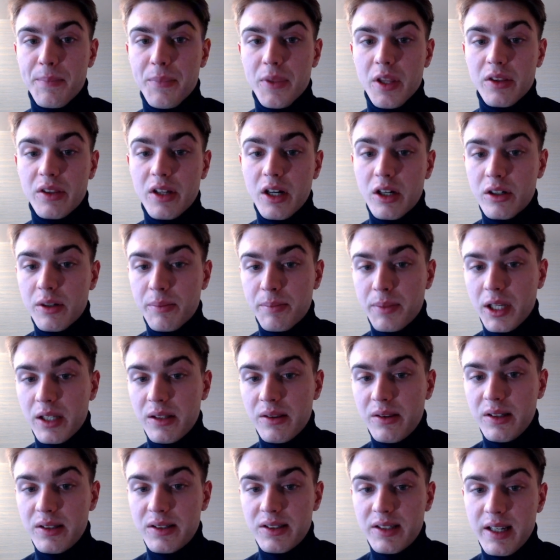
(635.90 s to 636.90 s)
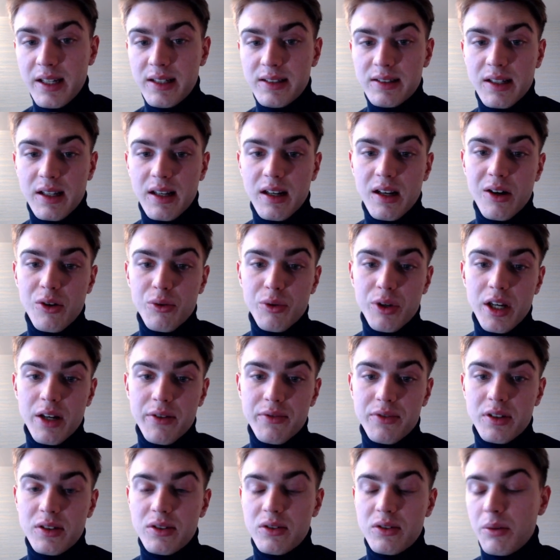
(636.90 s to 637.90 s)
Dardha played d6, and now we
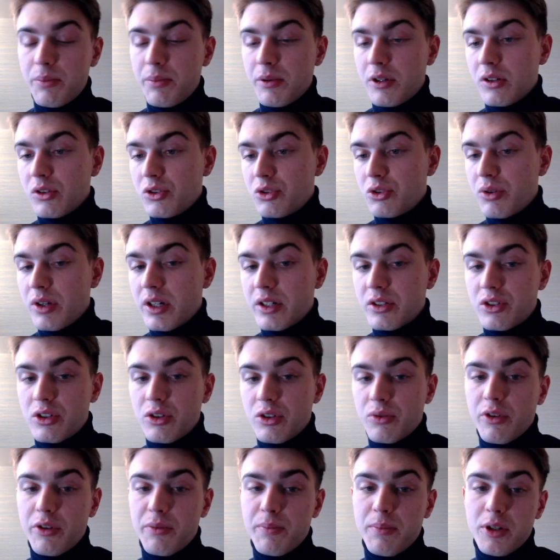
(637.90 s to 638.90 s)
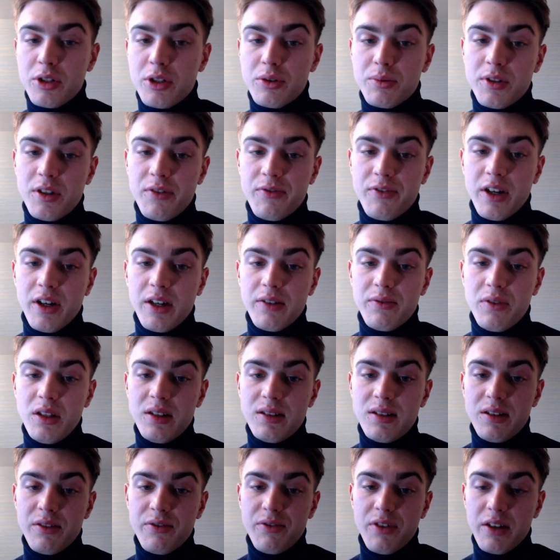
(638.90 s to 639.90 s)
have this typical structure with bishop c5,
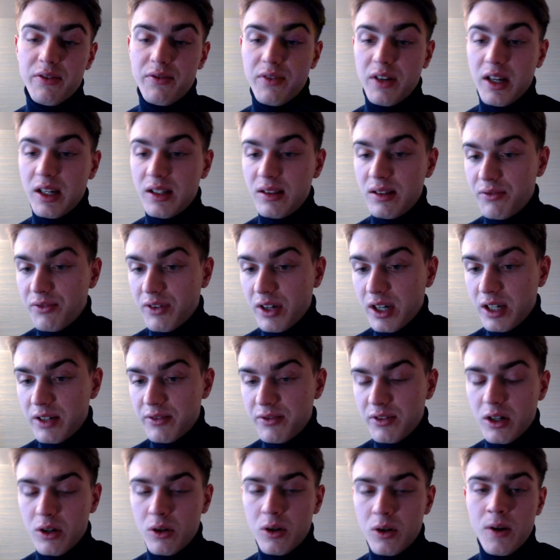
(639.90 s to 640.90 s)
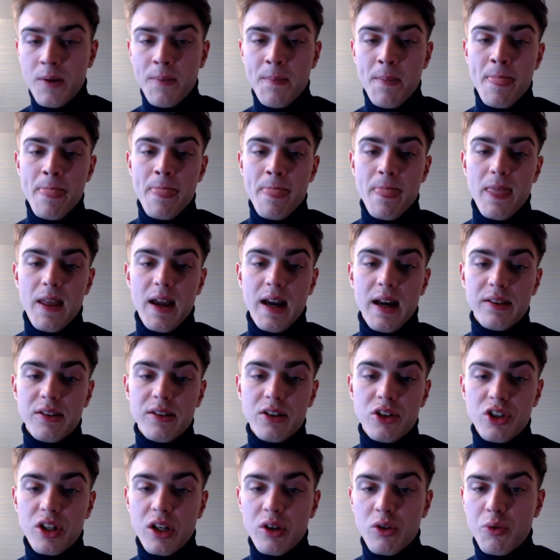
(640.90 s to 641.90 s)
dc5, knight d5 now. And in
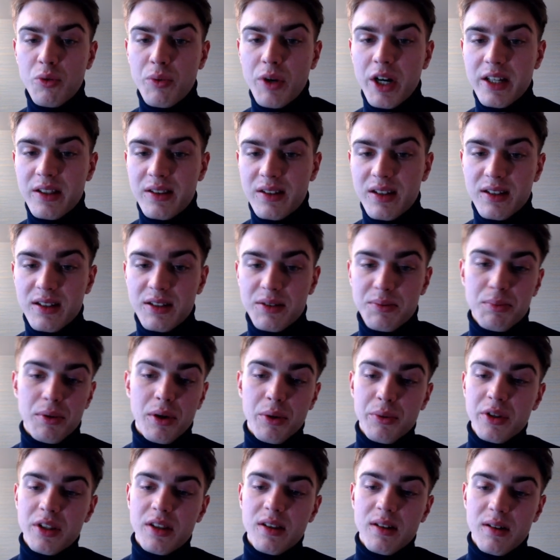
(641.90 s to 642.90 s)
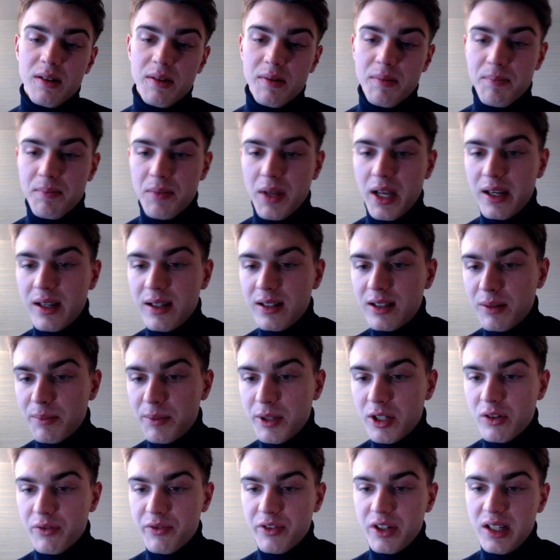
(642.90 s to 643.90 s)
general, white has probably a little
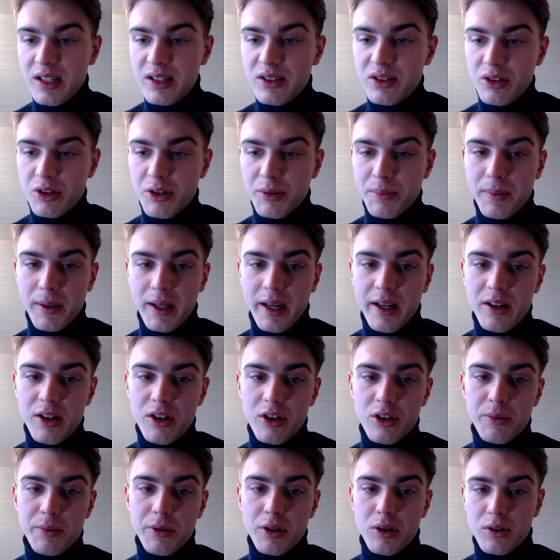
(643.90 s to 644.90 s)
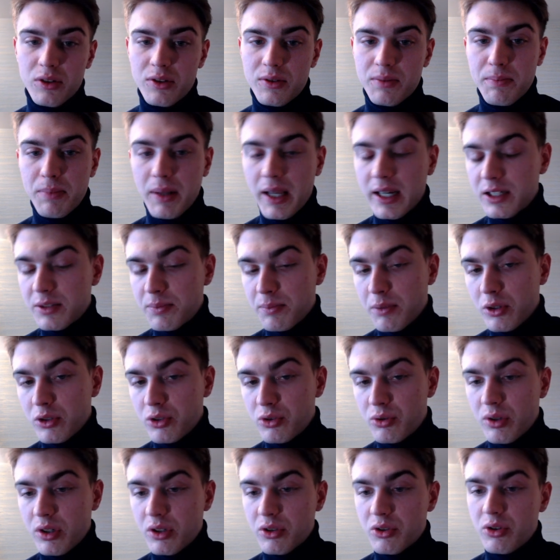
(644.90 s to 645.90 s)
bit of an easier play here because black's pawn
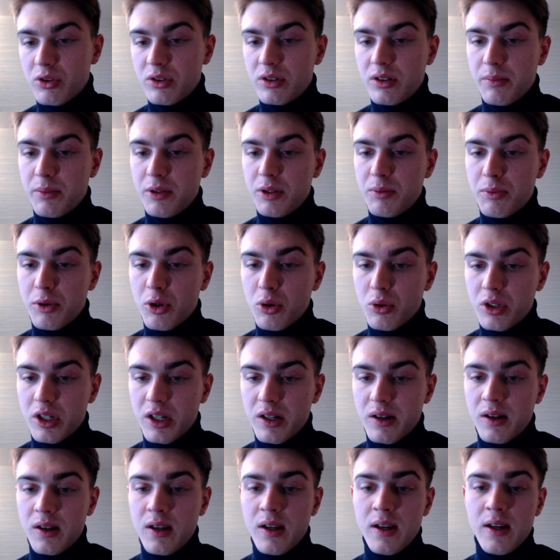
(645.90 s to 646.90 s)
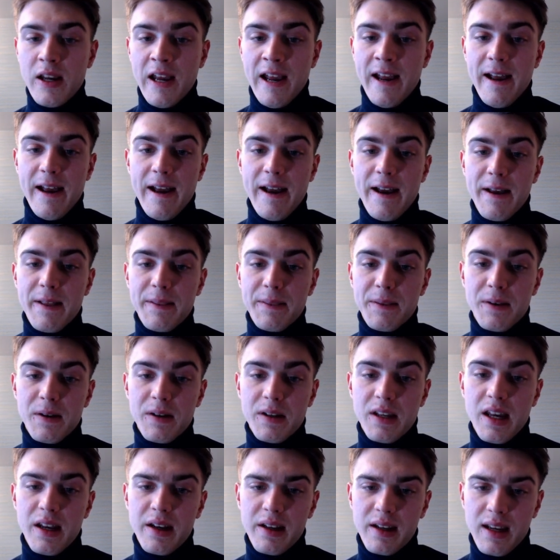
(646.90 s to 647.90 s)
structure is a bit broken. And
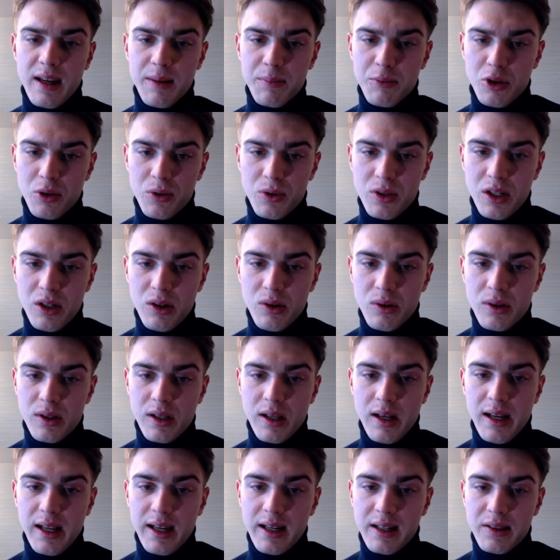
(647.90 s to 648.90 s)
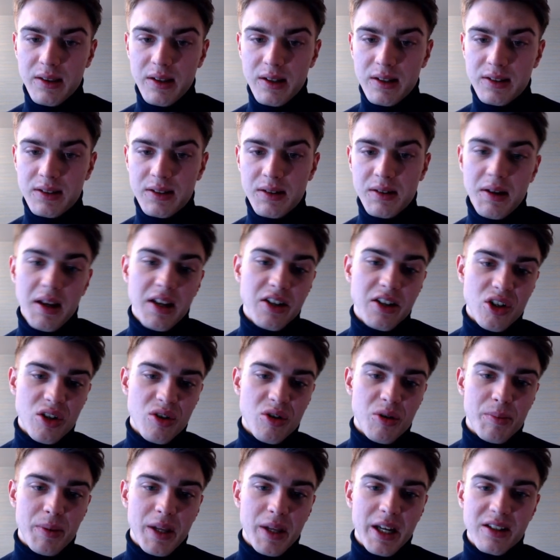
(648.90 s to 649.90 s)
yeah, the game continued like this. In
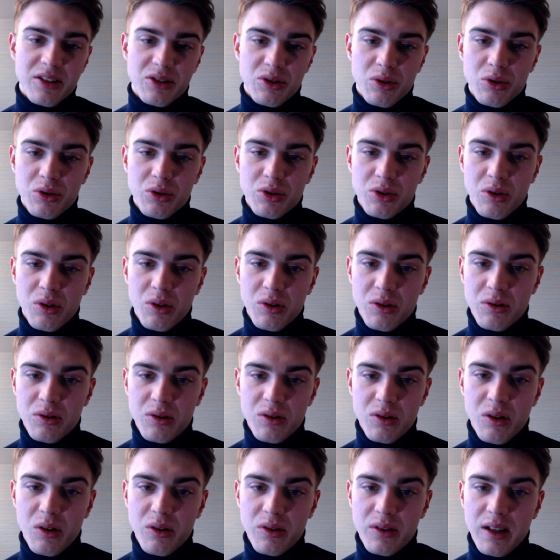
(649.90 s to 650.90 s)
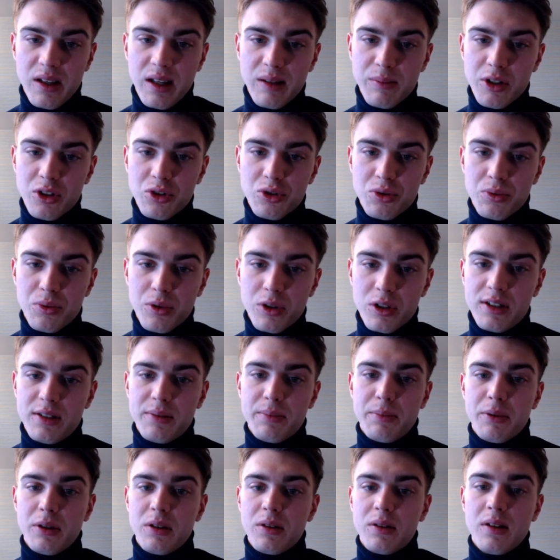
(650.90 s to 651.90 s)
general, black is also not that much worse,
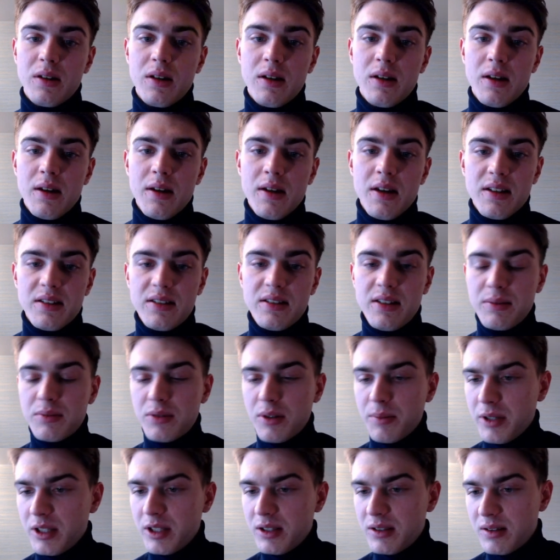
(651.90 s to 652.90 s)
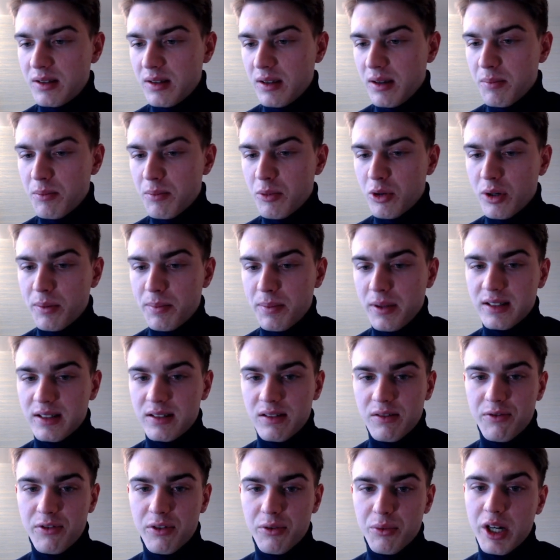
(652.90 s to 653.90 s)
but it seems a bit more
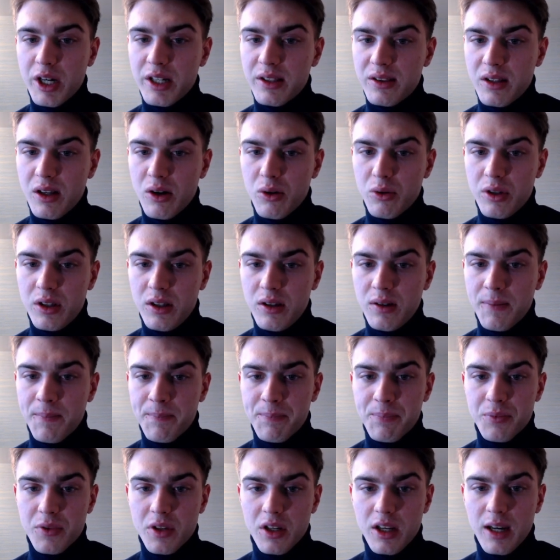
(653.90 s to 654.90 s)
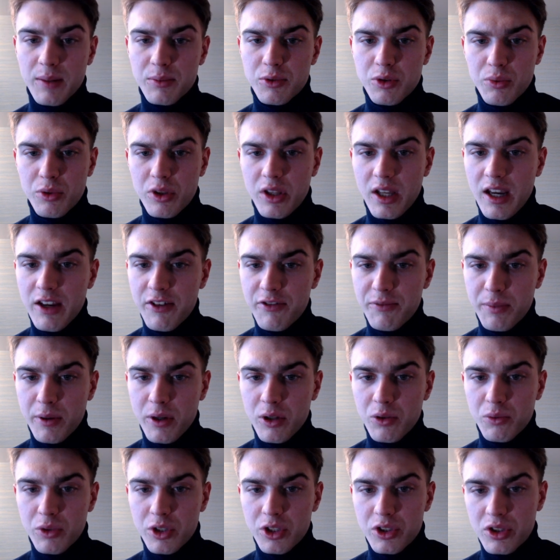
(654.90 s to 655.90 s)
pleasant for white now. He captured with the
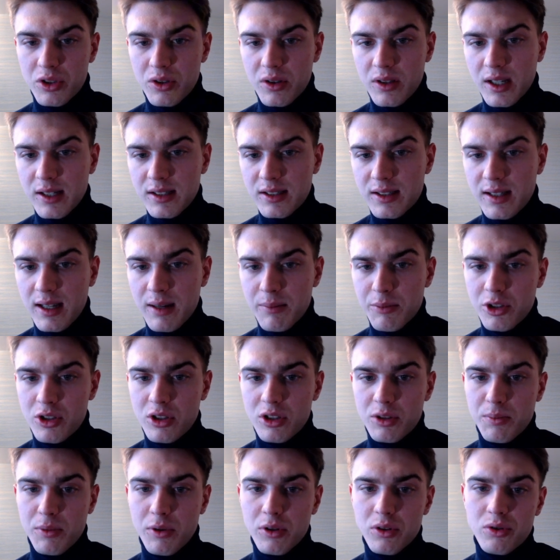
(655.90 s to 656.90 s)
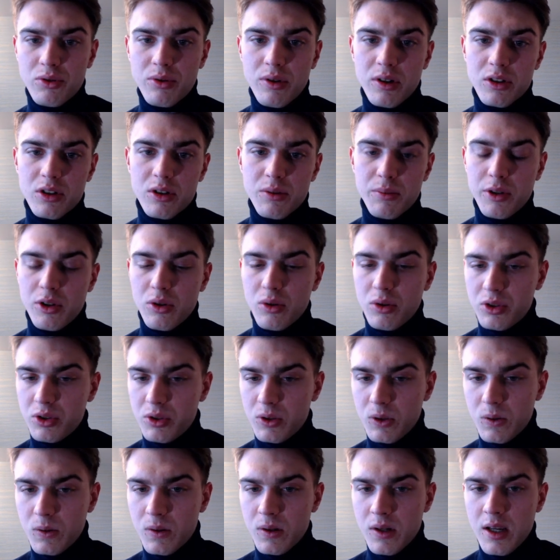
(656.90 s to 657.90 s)
f-pawn, which does damage his pawn structure, but
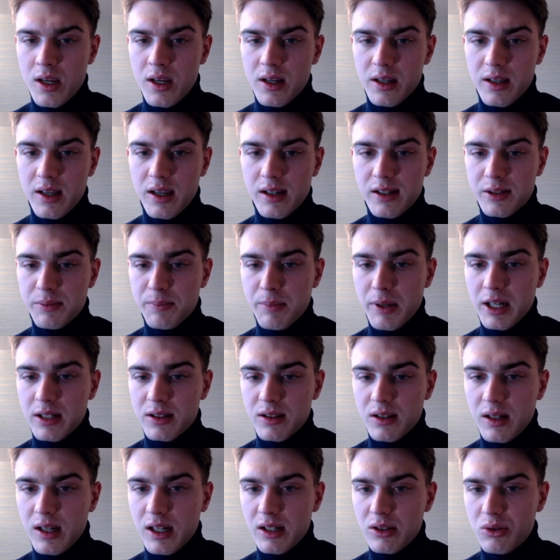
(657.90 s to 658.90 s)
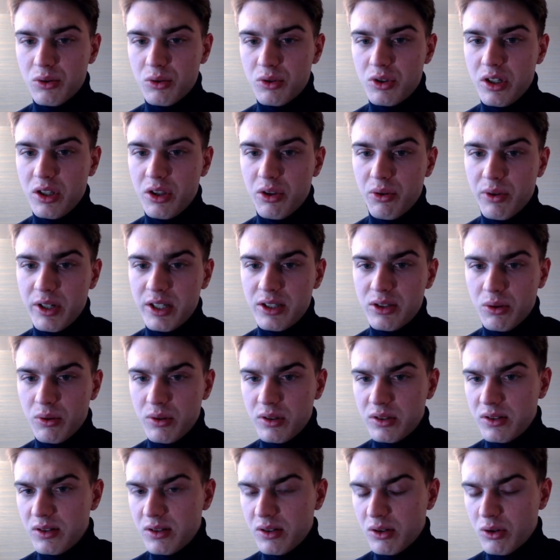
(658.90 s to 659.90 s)
also kicks back the knight to g3. So this is the